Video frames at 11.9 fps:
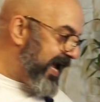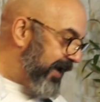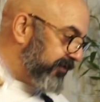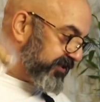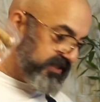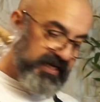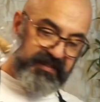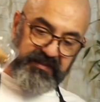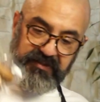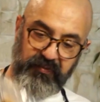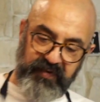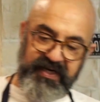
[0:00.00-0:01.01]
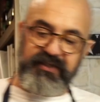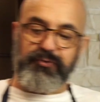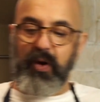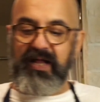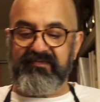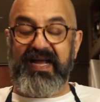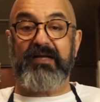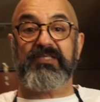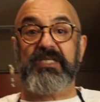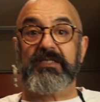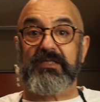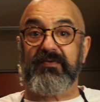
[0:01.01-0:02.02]
ounces, so we need 12
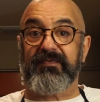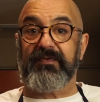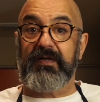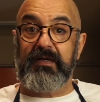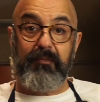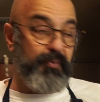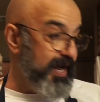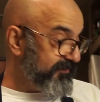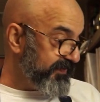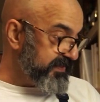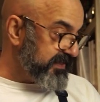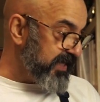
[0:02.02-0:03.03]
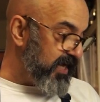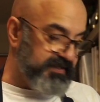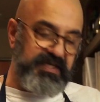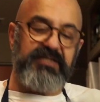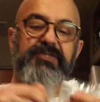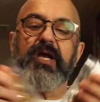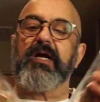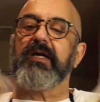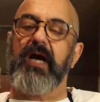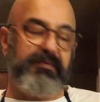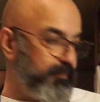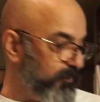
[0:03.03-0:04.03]
ounces of breakfast sausage. So I cut